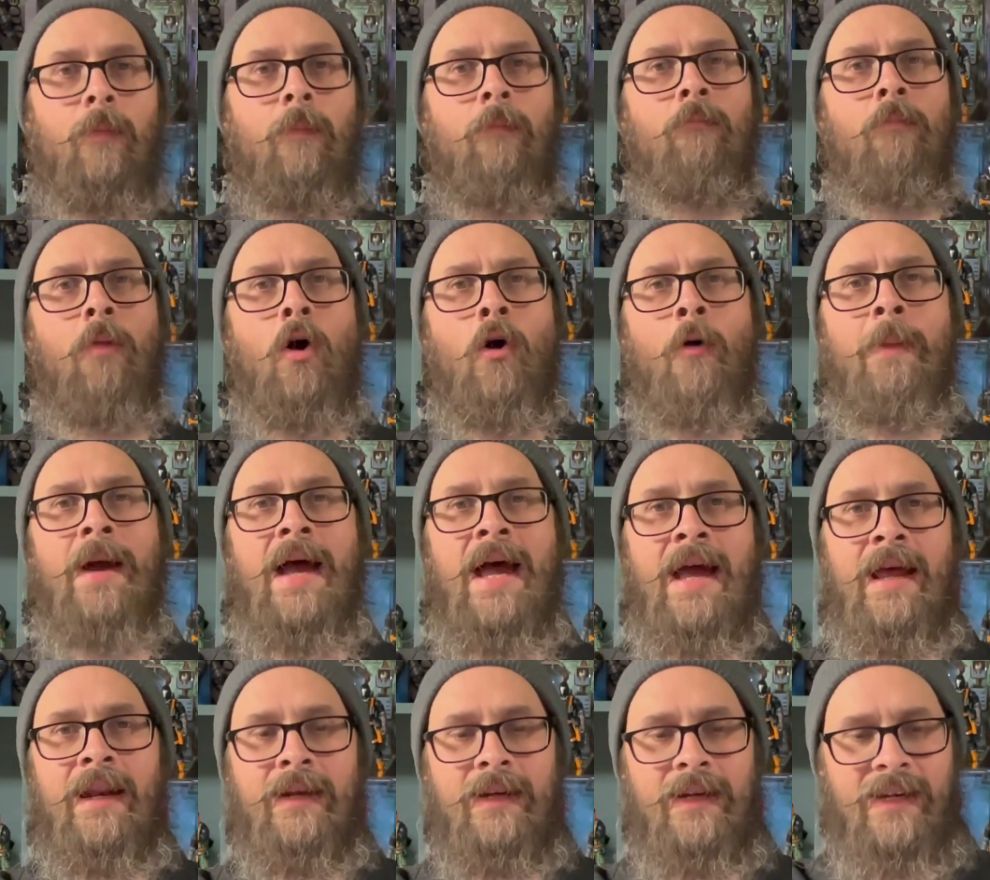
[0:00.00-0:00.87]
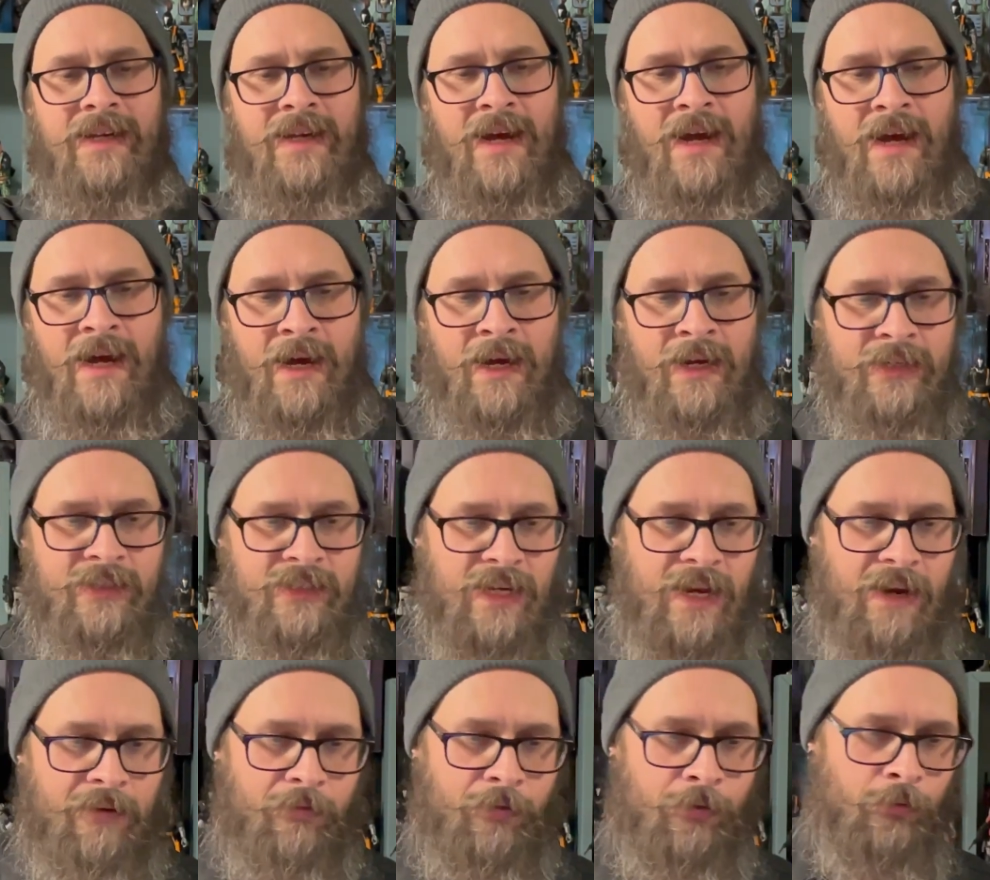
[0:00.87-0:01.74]
Mobat cons.
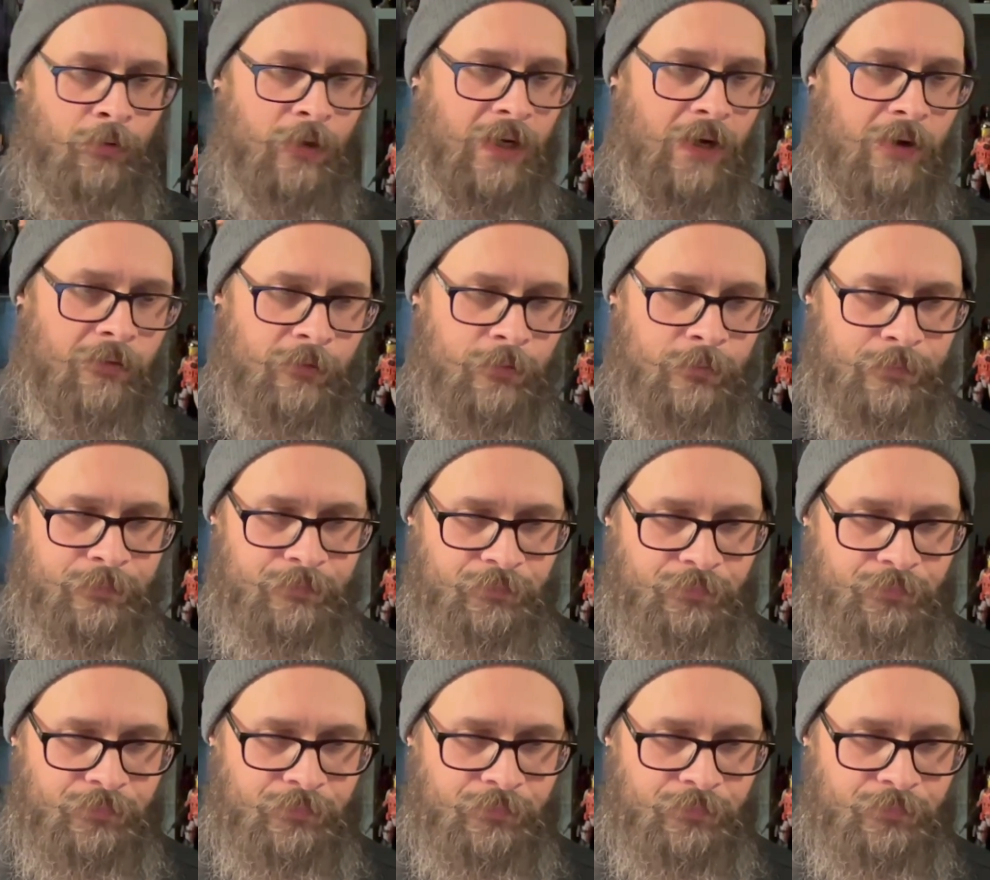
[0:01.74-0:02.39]
I have 3 of them.